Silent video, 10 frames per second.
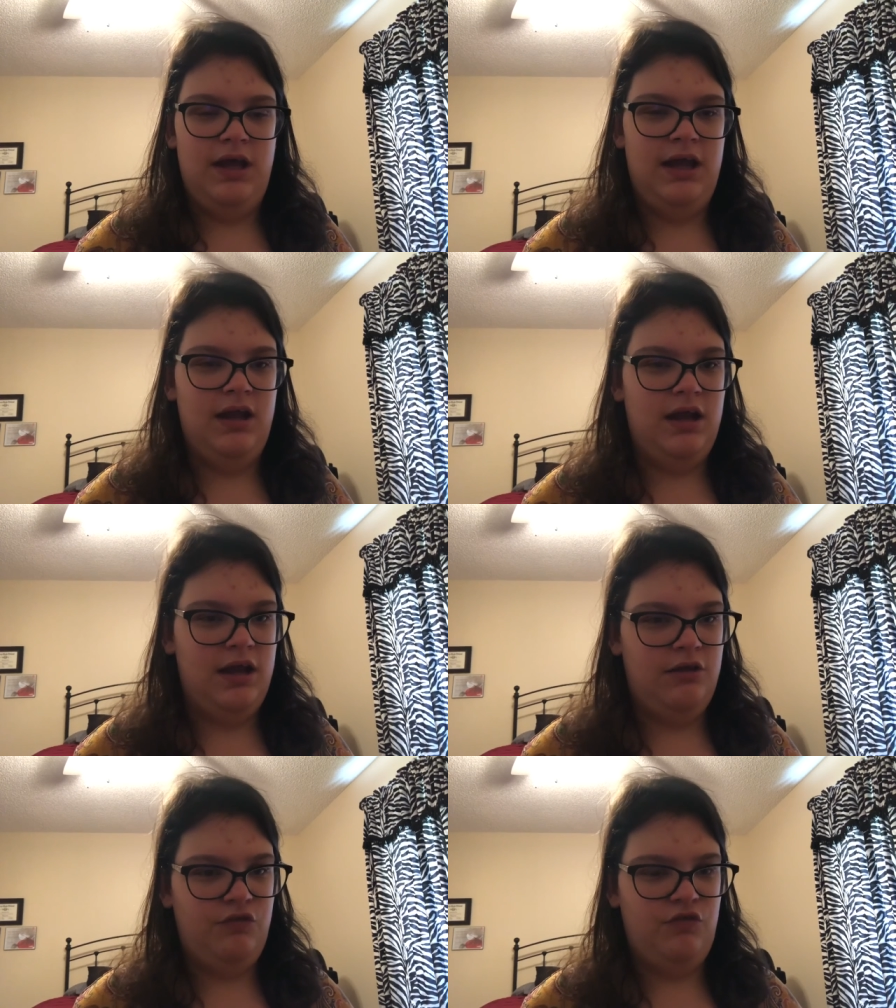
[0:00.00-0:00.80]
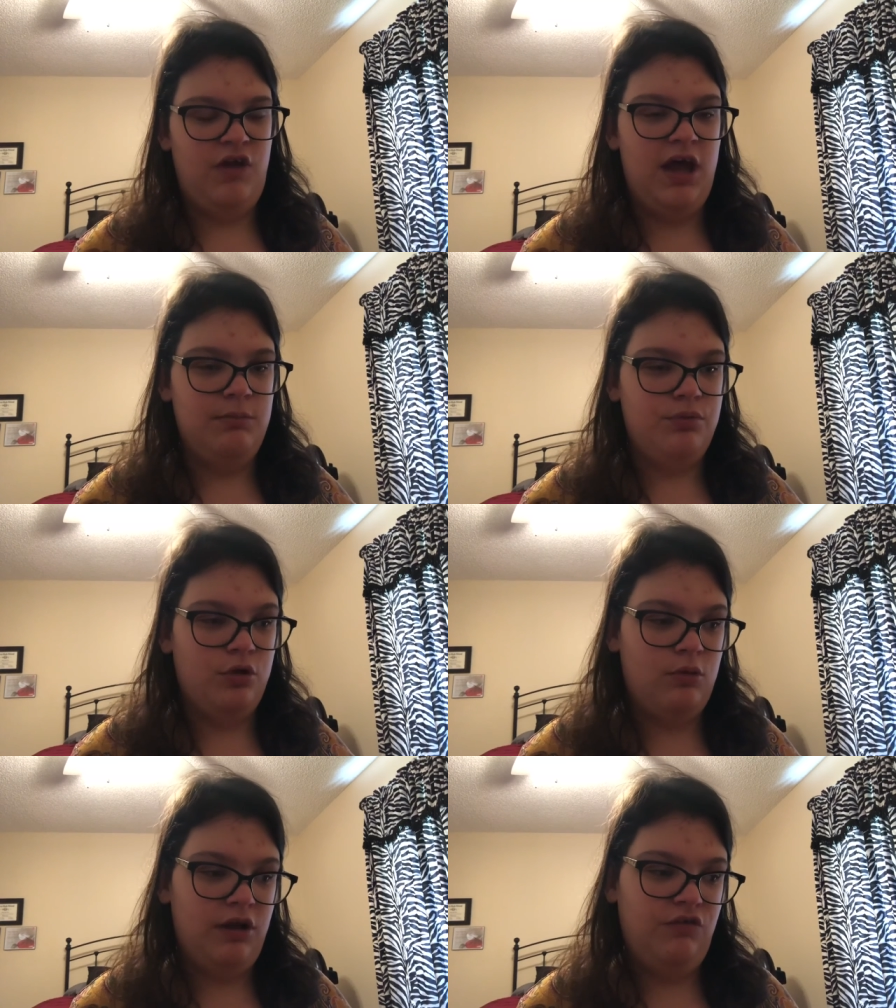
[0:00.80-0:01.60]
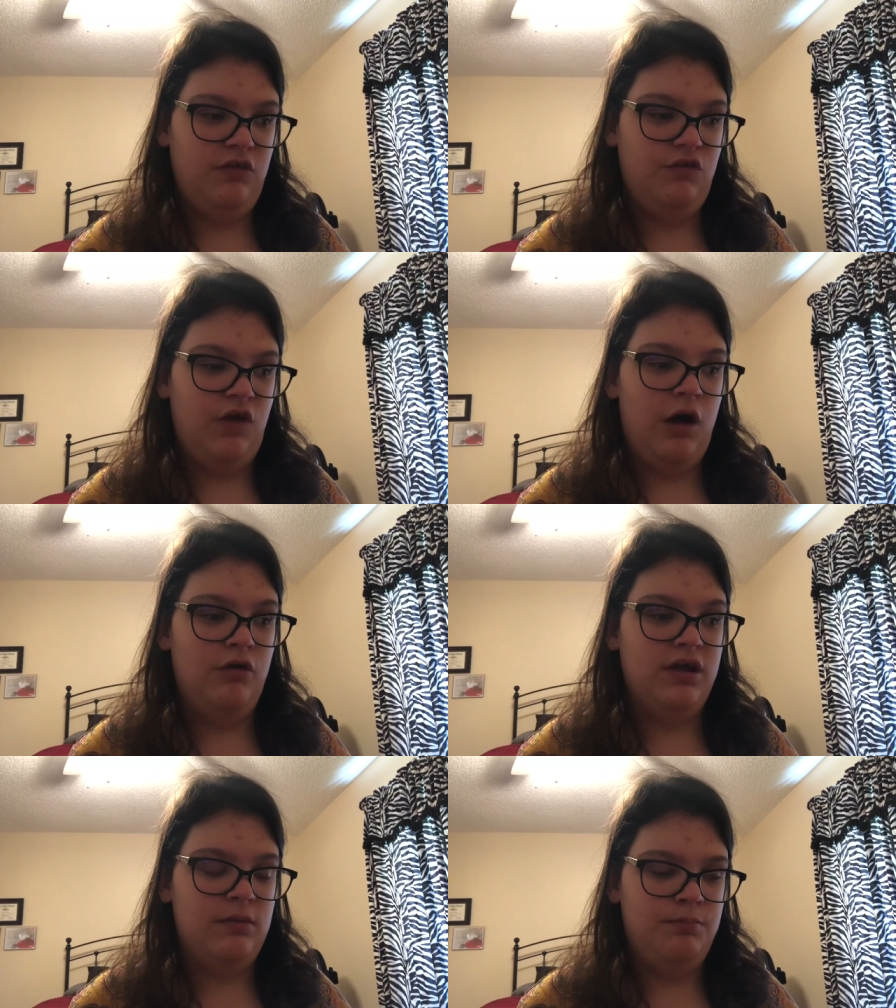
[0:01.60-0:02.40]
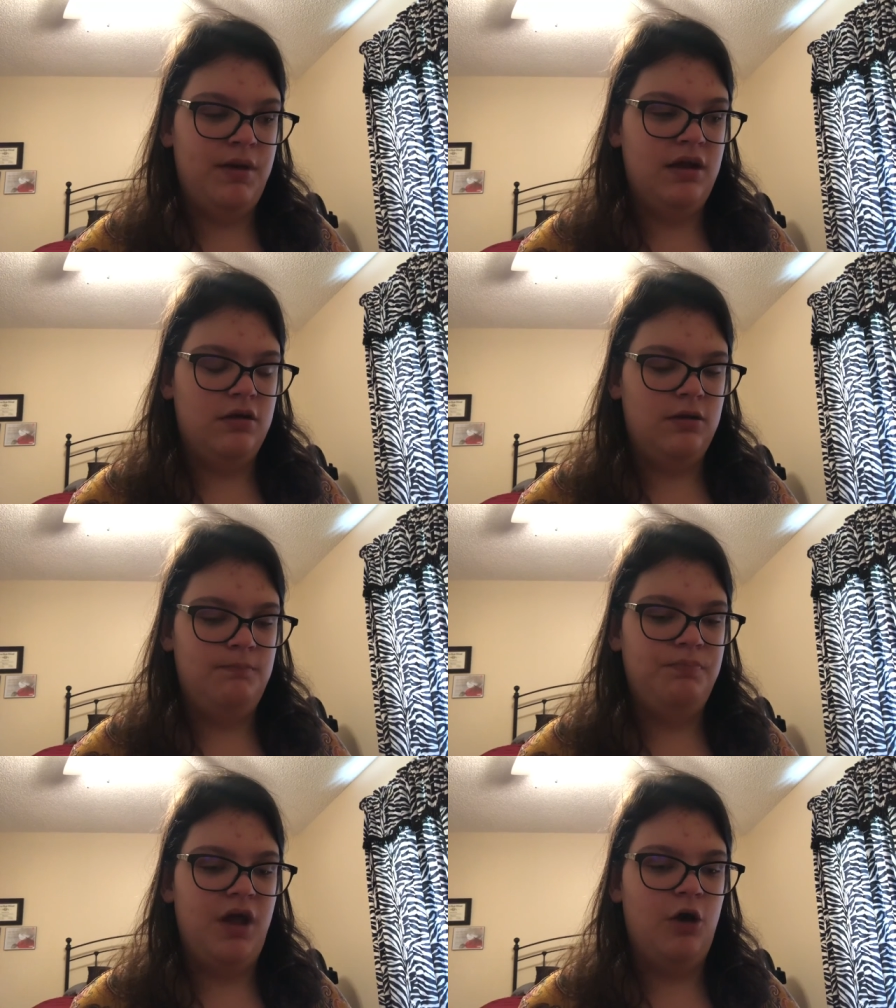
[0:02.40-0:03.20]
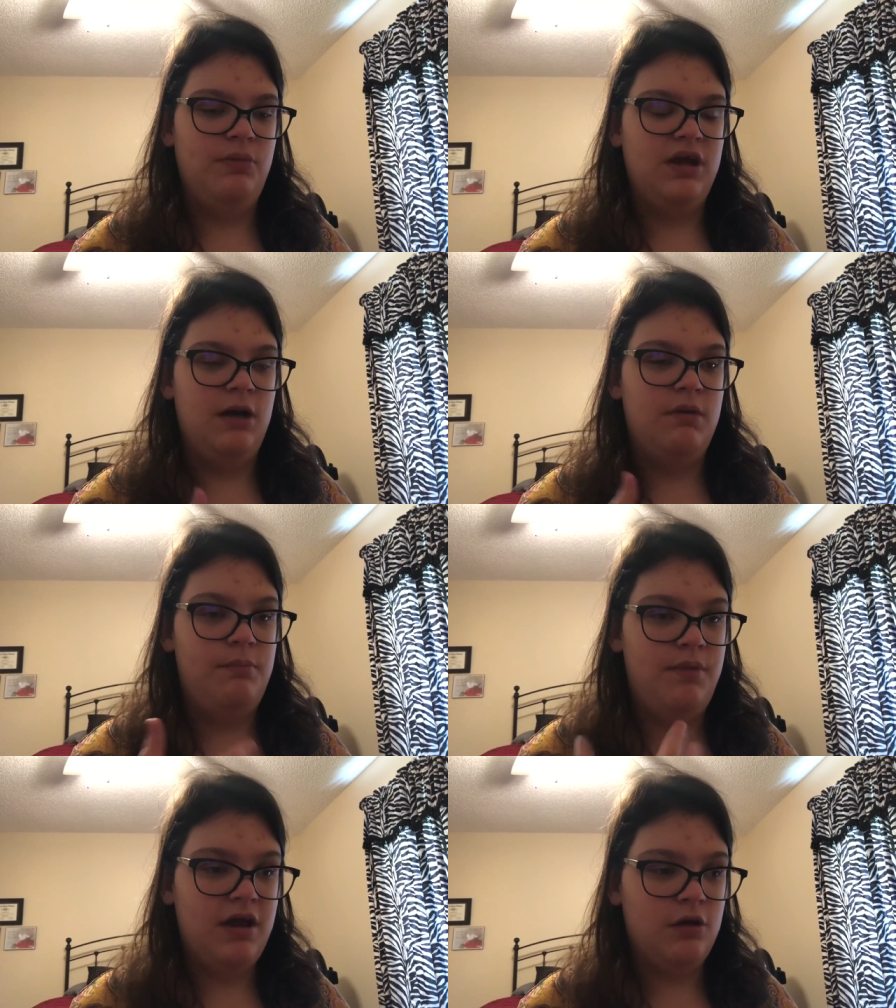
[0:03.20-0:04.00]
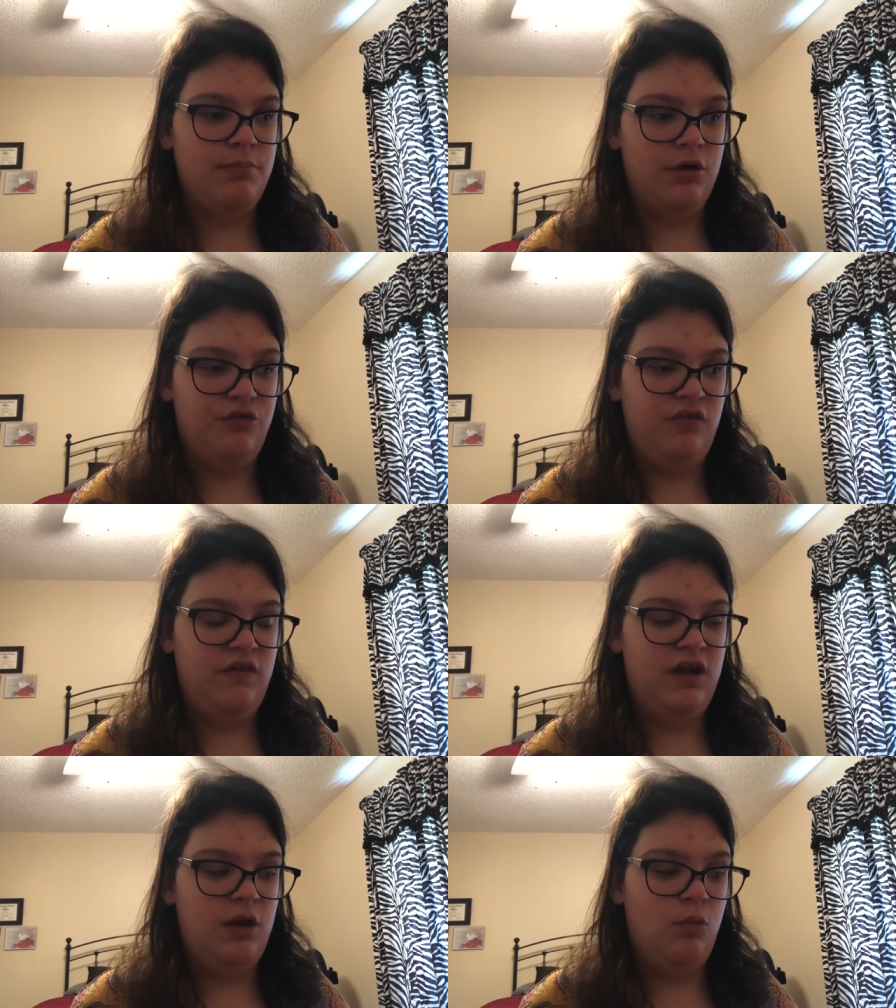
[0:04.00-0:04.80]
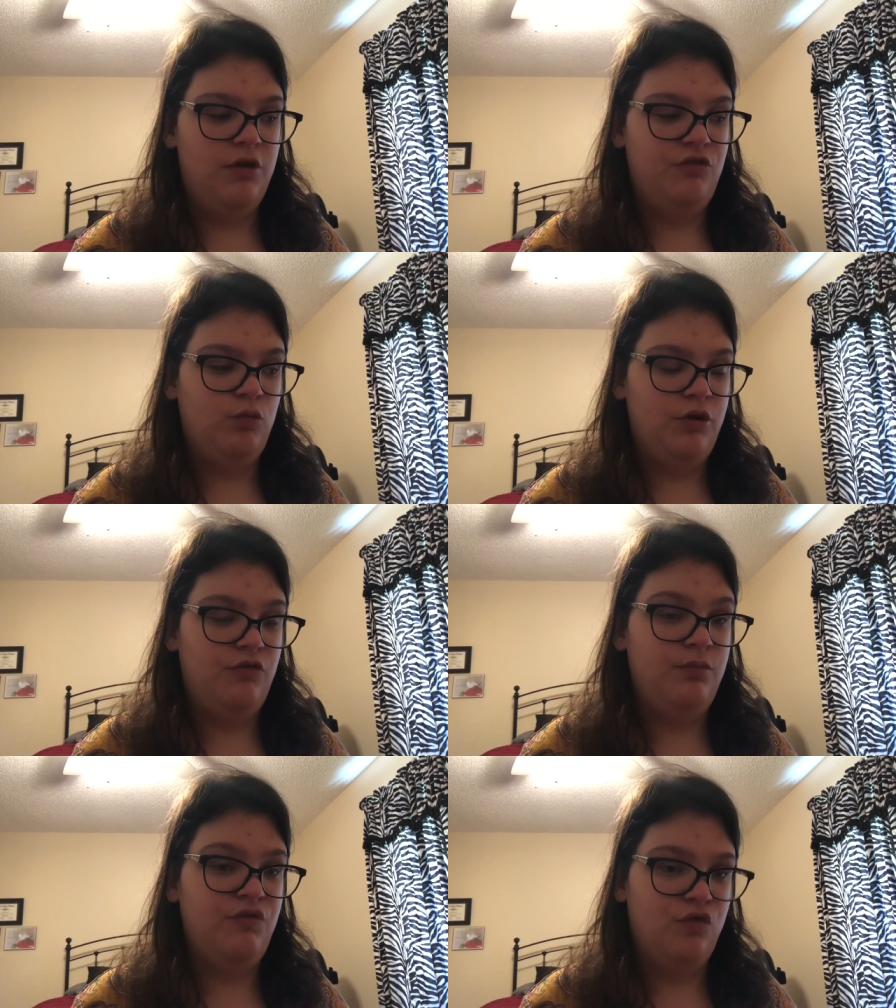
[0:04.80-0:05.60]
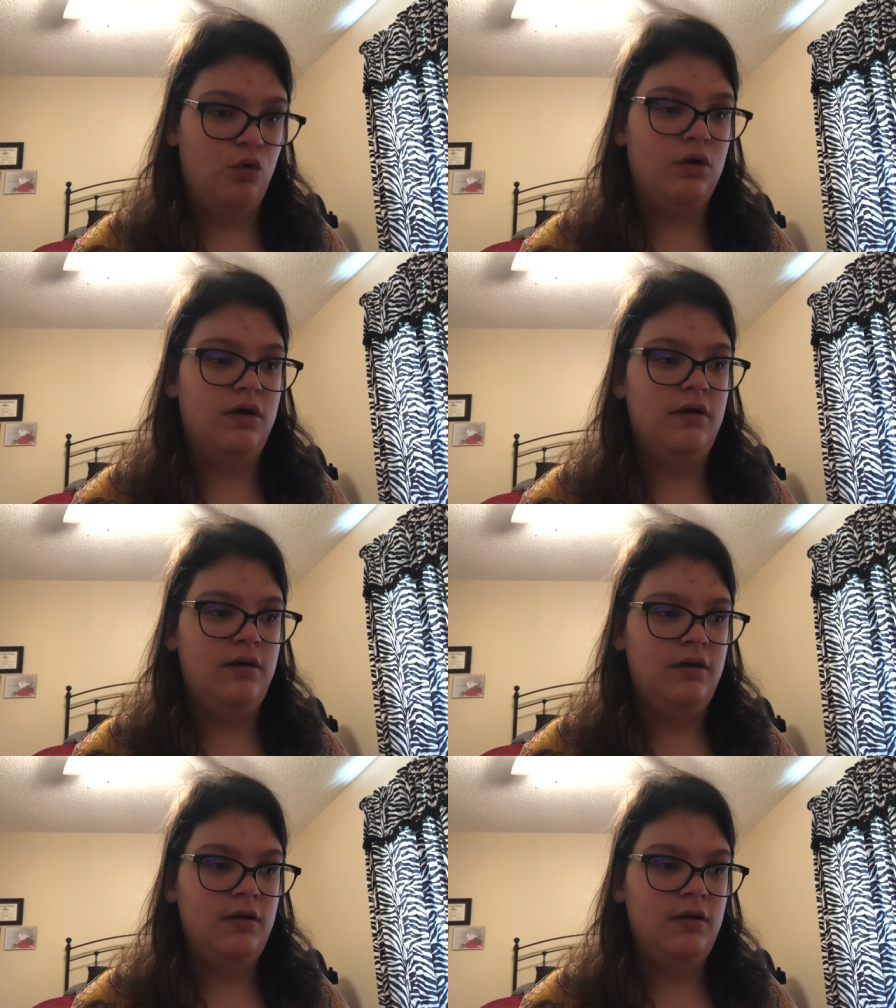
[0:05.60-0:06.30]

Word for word: And as time progresses, I'll get better. I'll become a better person than I once was before.